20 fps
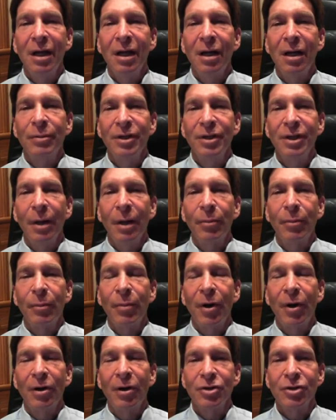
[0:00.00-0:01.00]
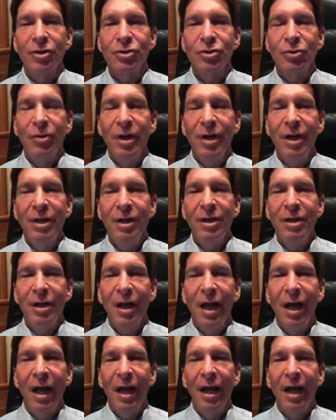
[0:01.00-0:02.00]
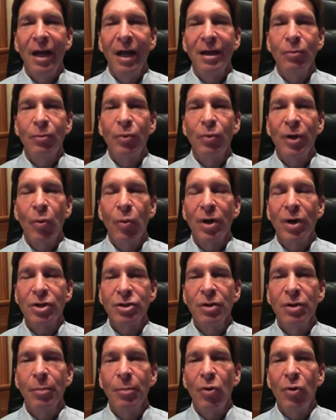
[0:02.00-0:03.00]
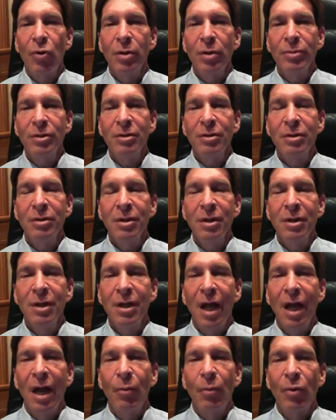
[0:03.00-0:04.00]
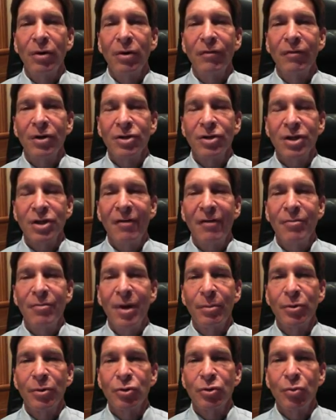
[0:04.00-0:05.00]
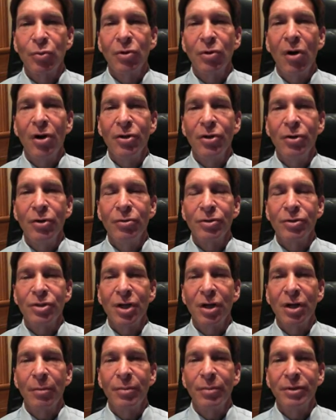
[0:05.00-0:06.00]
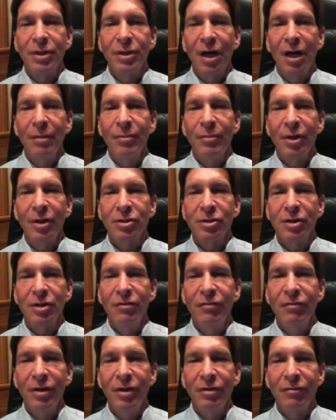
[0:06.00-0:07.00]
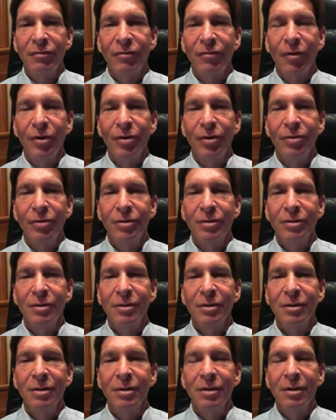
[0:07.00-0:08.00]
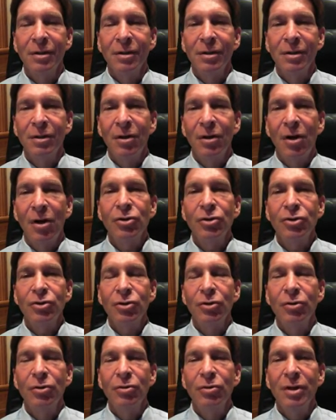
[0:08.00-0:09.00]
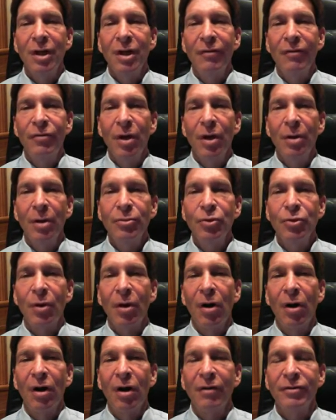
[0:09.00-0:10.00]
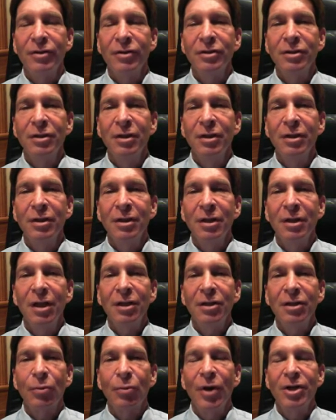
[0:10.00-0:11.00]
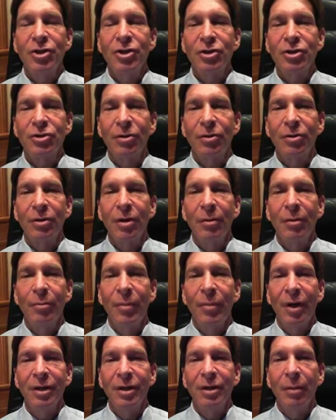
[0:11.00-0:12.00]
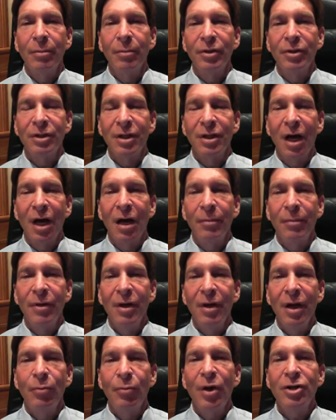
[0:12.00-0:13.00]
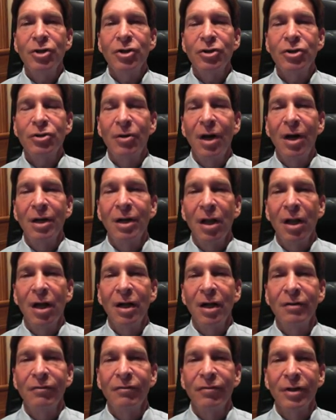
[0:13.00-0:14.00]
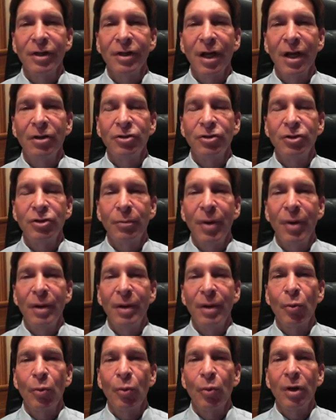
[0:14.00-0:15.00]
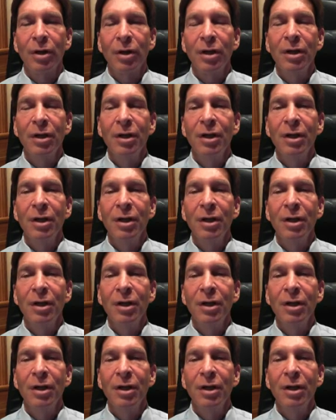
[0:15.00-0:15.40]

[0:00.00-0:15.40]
of the upper part of the screen and request an appointment, and one of our staff members will call you and set up a time that's convenient for you. Also, if you come to our office, click the Register button up at the top and register online, filling out your paperwork.